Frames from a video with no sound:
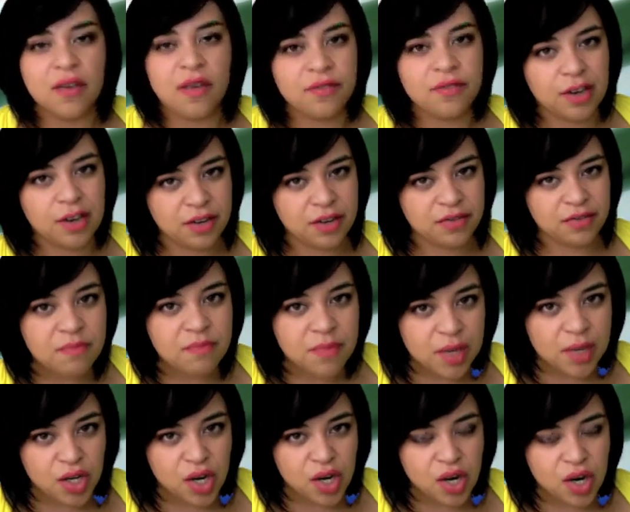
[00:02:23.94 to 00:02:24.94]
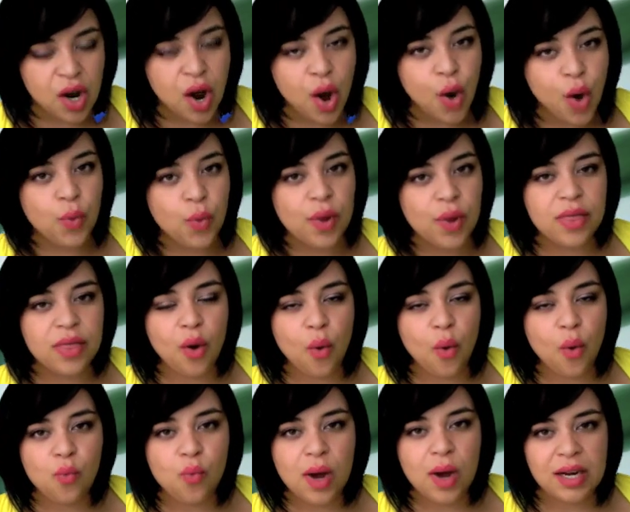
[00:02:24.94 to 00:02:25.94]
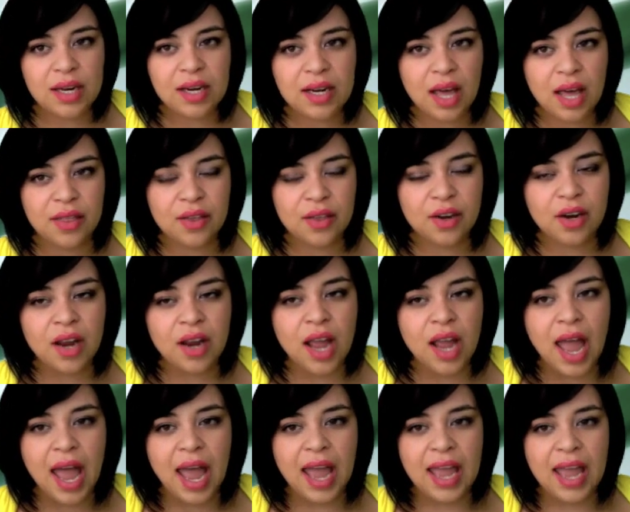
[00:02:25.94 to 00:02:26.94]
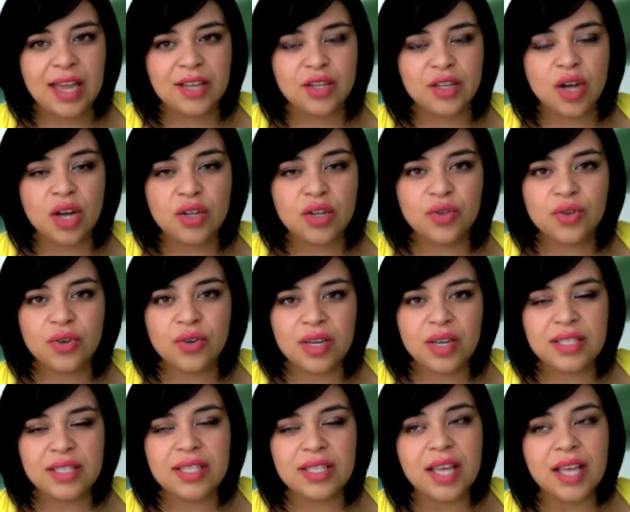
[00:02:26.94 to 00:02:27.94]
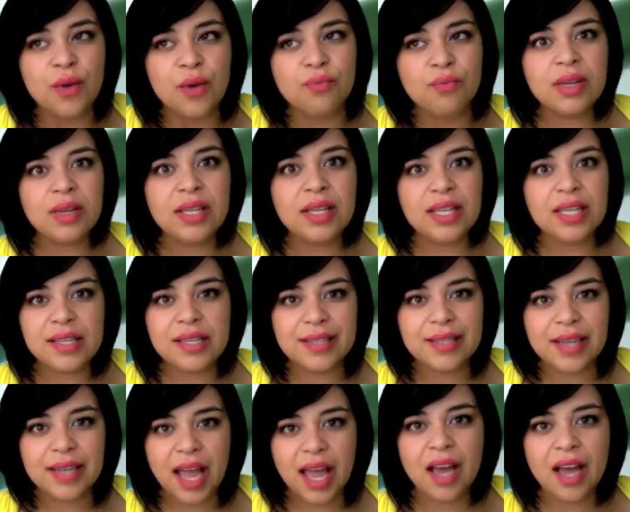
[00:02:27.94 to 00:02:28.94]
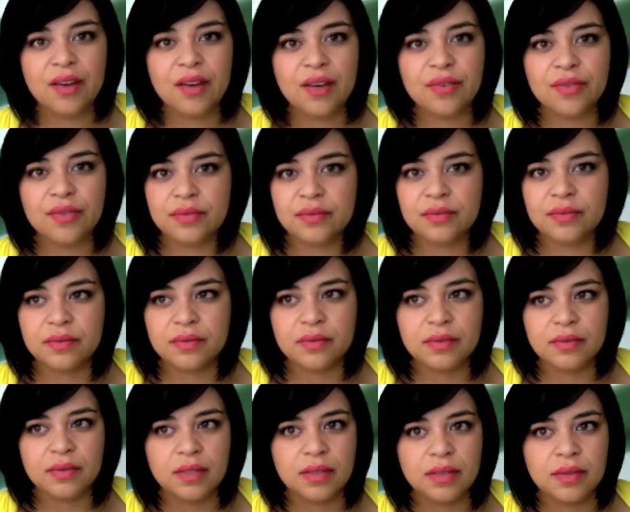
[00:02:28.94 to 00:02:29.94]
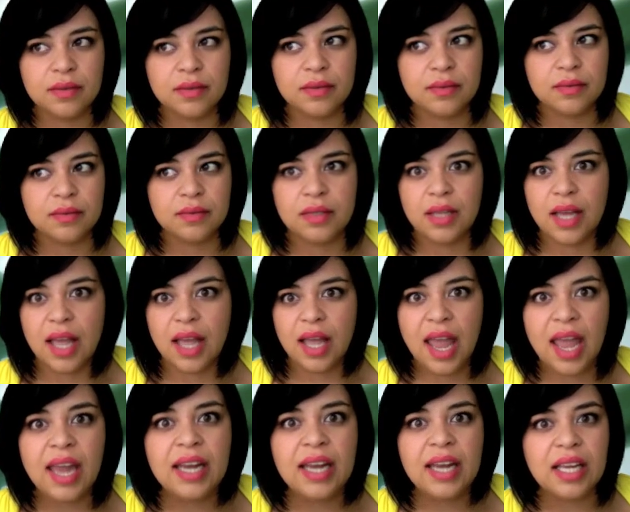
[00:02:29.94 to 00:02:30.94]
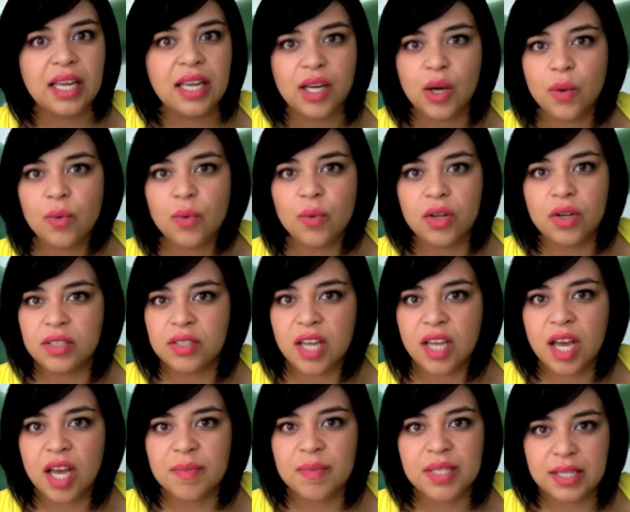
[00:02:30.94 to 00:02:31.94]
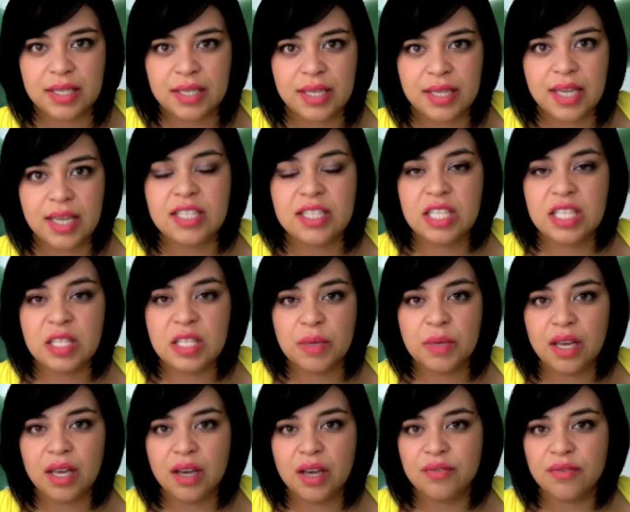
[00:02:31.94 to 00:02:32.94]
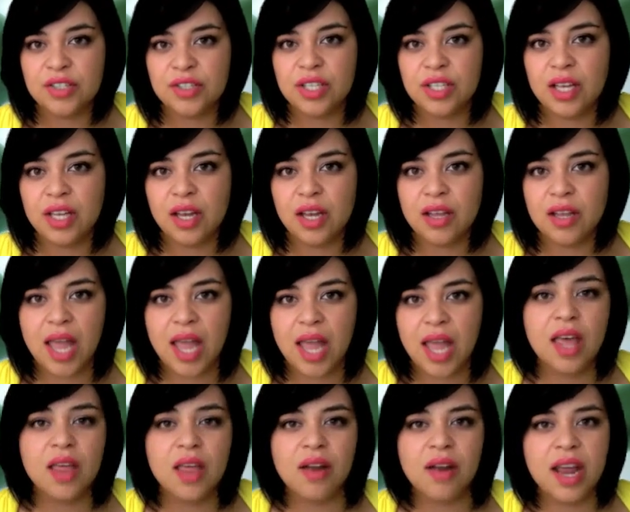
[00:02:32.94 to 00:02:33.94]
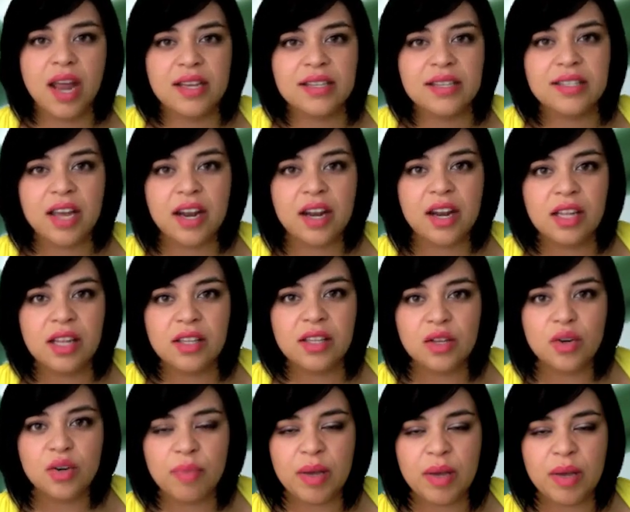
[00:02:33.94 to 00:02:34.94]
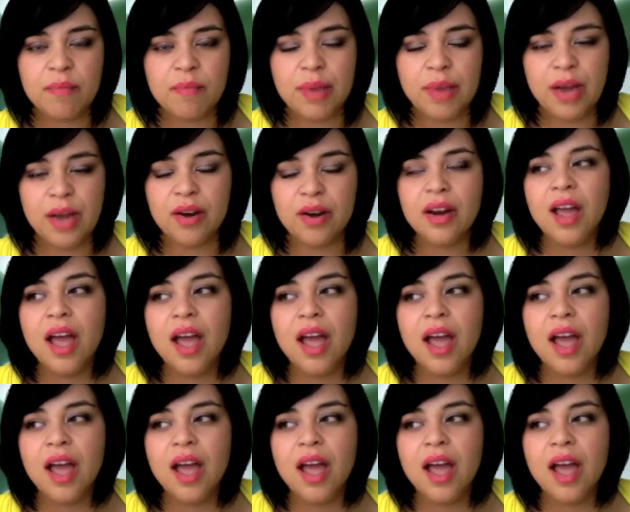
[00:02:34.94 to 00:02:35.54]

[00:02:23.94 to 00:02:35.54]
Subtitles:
very familiar with one another, and Honduras really doesn't have any World Cup success to speak of. Chile, on the other hand, has done a little bit better,